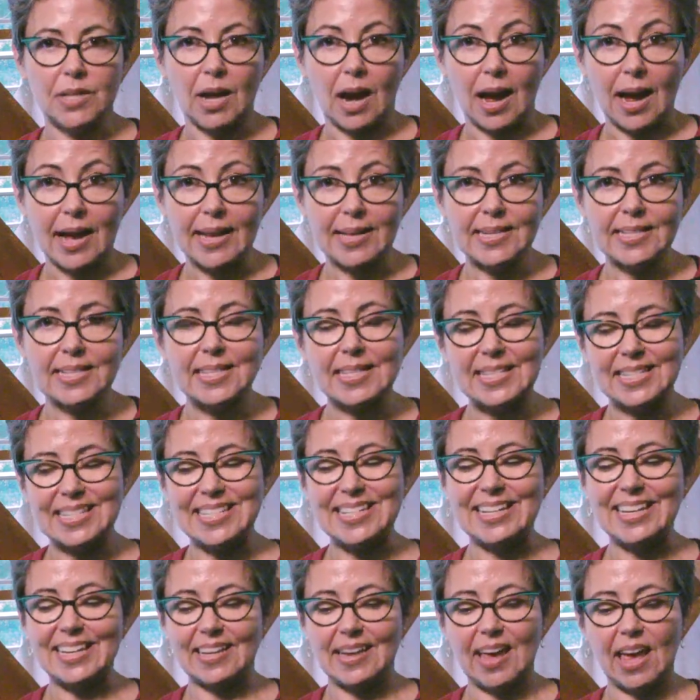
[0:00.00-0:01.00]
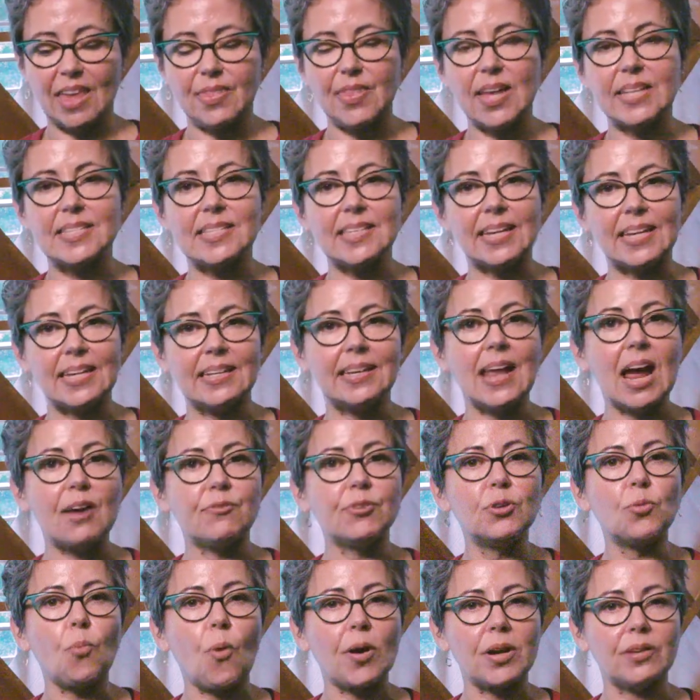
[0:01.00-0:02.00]
dies, the DNA that's in
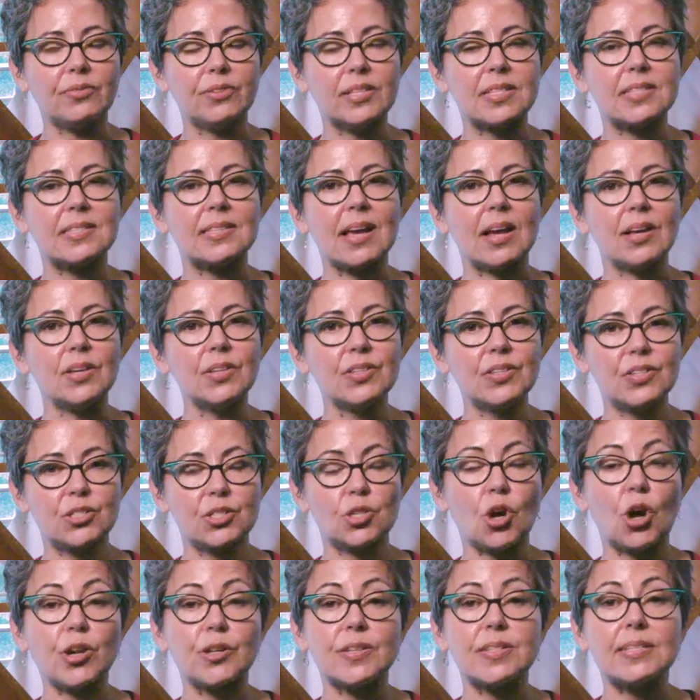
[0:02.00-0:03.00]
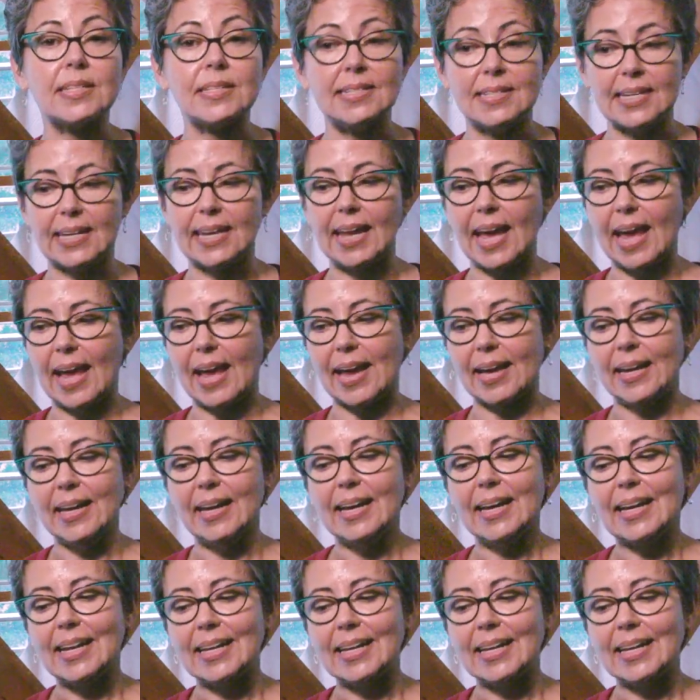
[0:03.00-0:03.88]
every one of its cells starts to decay.